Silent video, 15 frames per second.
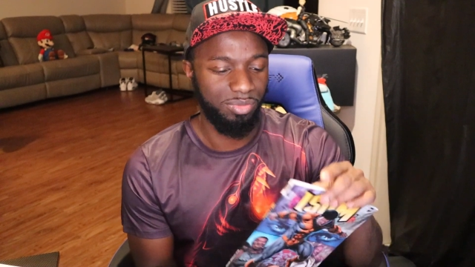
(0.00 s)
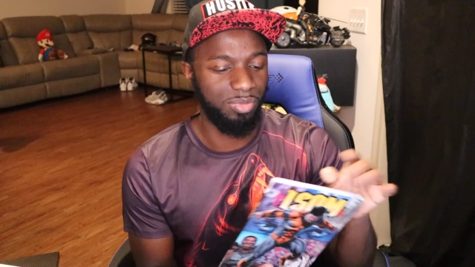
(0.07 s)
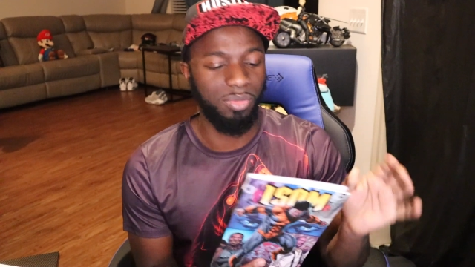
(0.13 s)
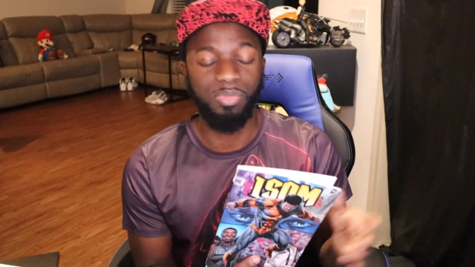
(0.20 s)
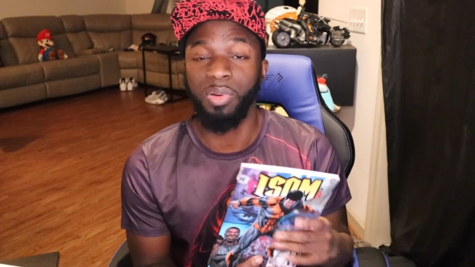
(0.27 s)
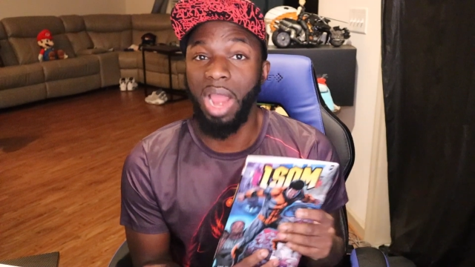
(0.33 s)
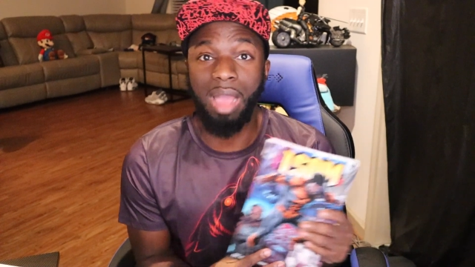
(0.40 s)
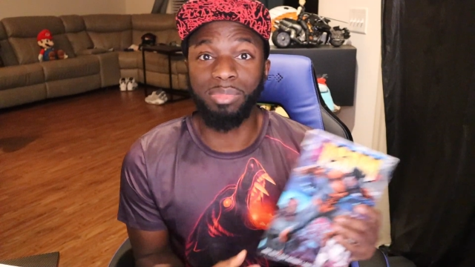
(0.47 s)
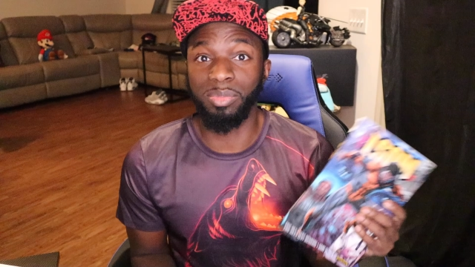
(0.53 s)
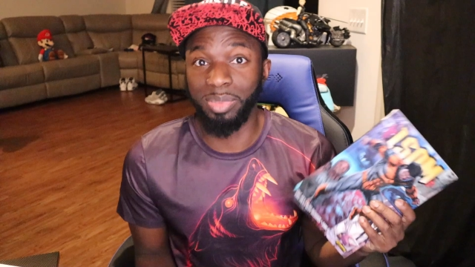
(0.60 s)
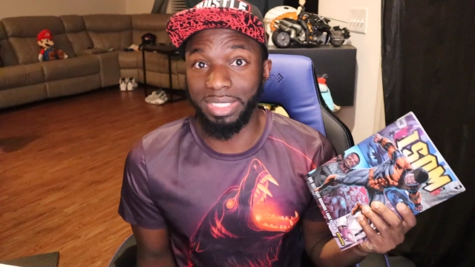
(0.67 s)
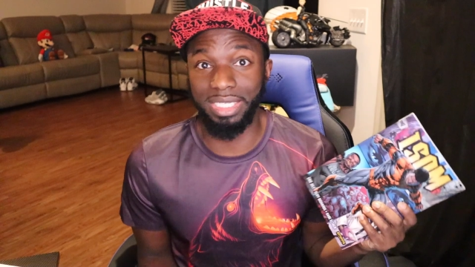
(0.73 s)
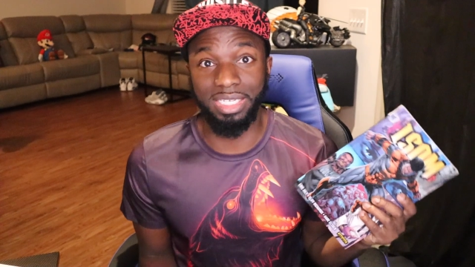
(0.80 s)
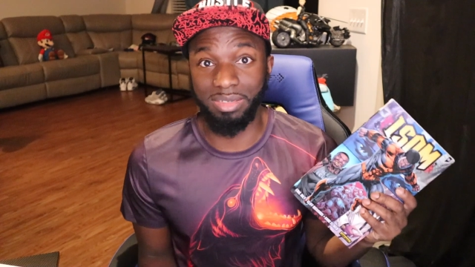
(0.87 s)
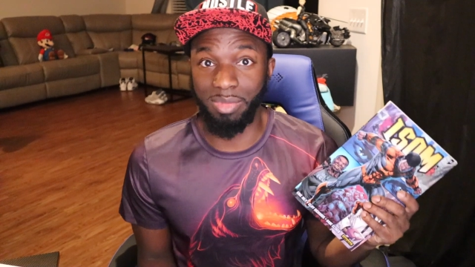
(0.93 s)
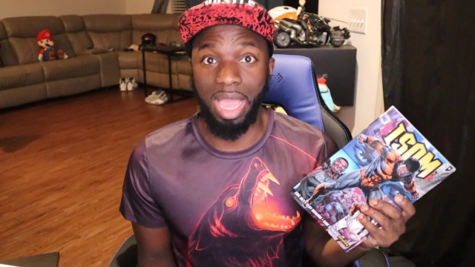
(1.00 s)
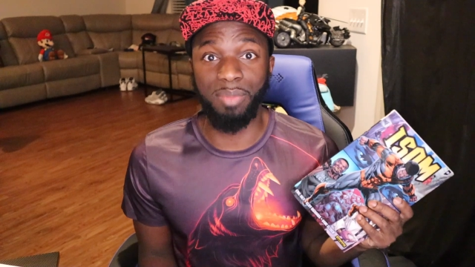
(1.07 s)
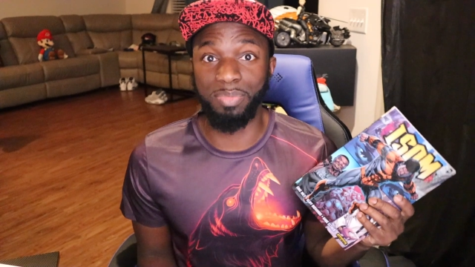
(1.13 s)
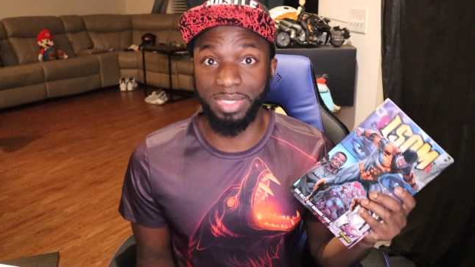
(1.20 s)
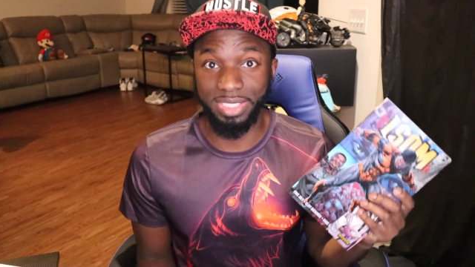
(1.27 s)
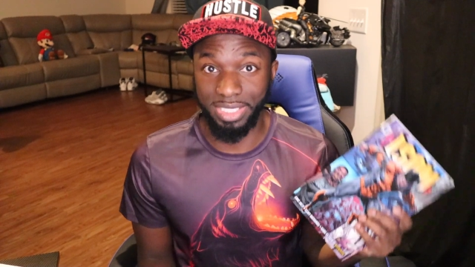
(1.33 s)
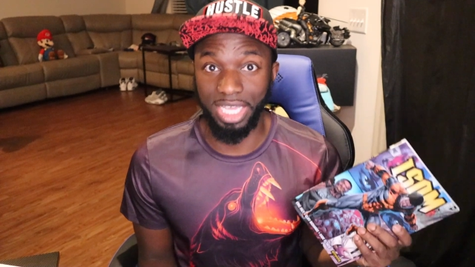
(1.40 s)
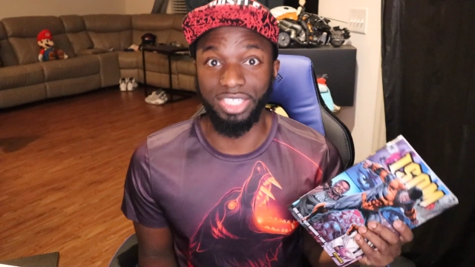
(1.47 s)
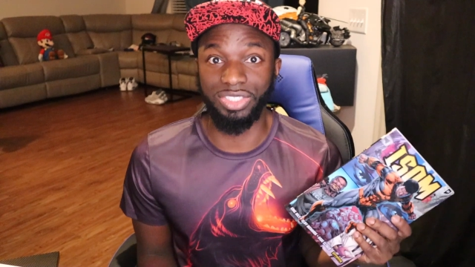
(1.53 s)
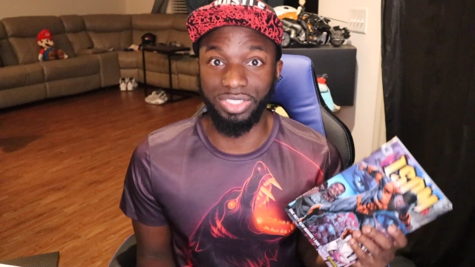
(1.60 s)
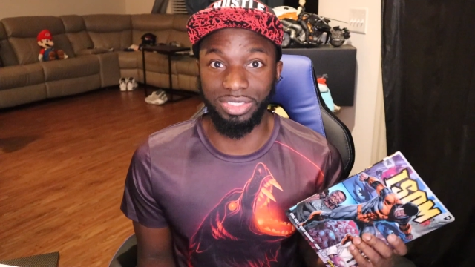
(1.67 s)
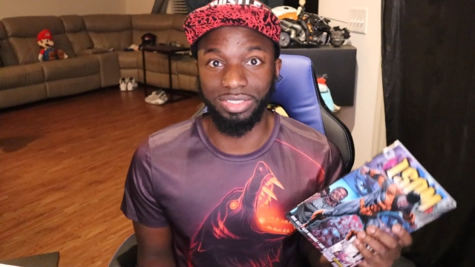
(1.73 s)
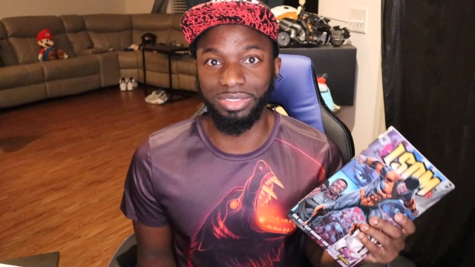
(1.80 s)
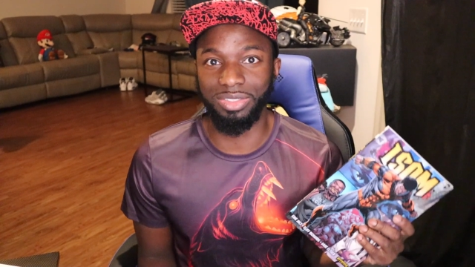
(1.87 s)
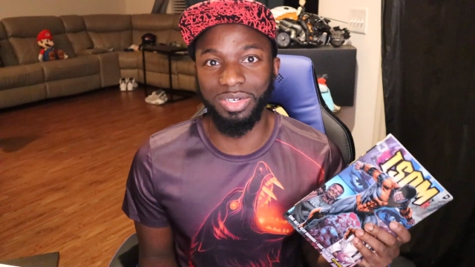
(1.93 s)
probably in my possession
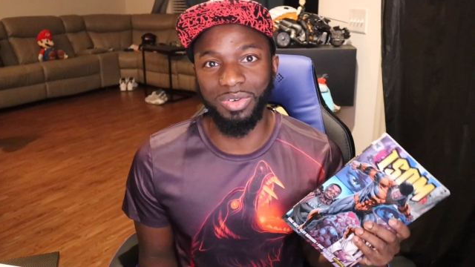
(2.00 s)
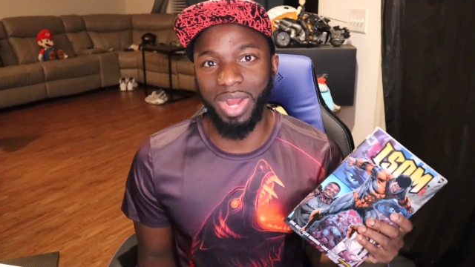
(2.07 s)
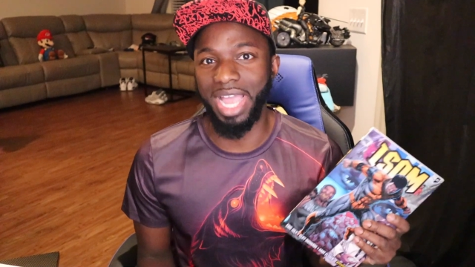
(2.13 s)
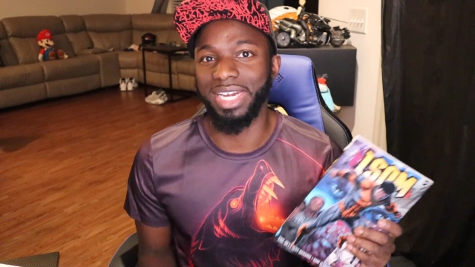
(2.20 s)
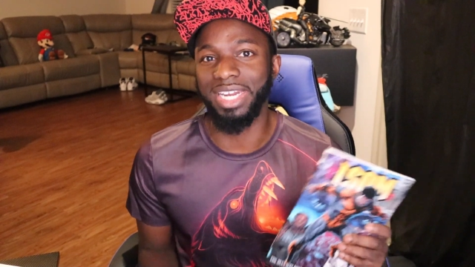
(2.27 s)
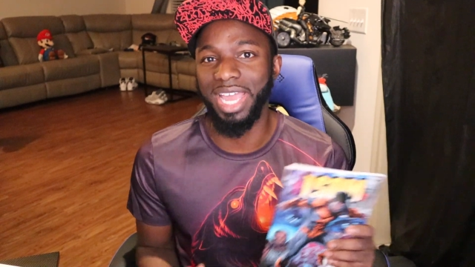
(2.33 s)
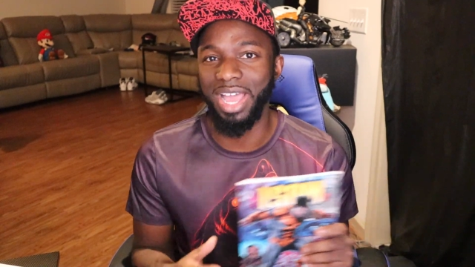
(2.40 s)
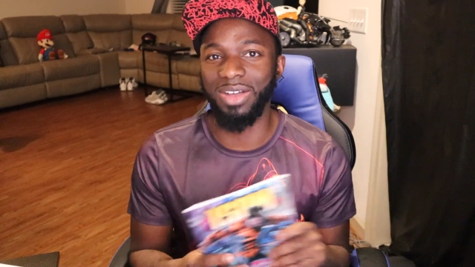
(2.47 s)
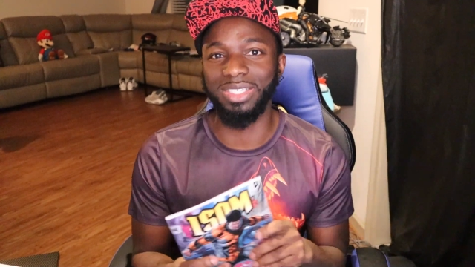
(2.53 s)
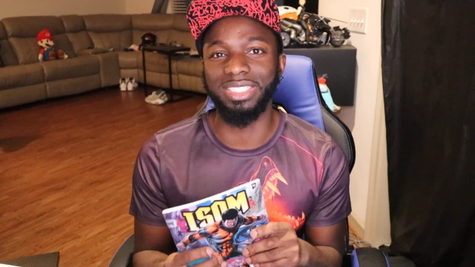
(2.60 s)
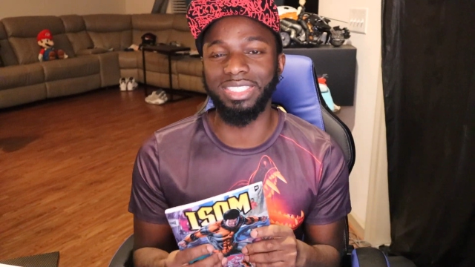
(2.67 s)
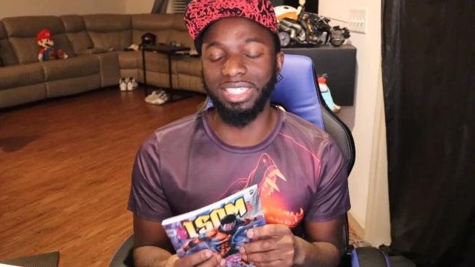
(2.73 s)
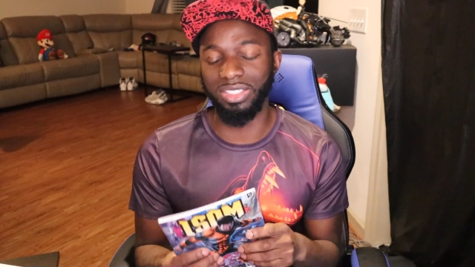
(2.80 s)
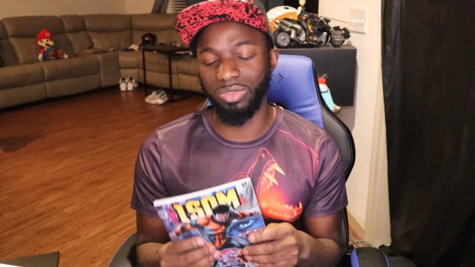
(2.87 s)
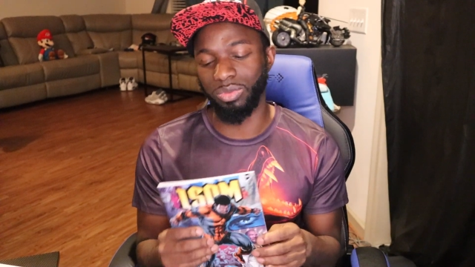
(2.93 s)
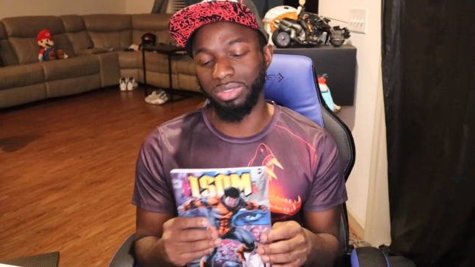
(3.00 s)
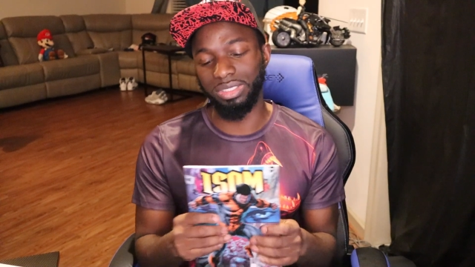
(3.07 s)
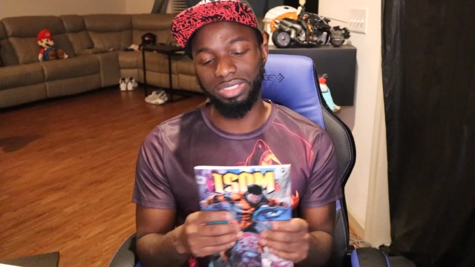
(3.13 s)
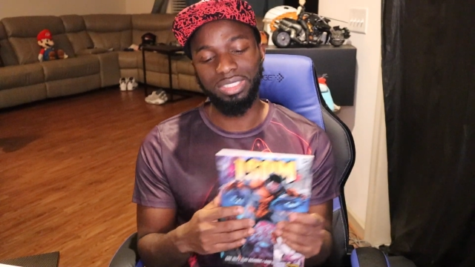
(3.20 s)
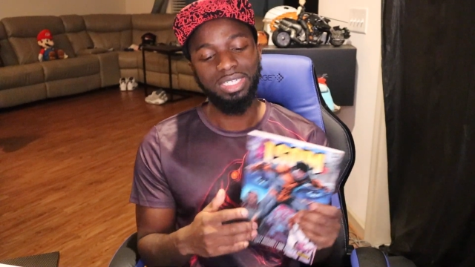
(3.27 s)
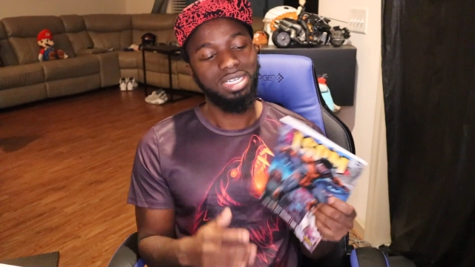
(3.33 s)
right now is this one.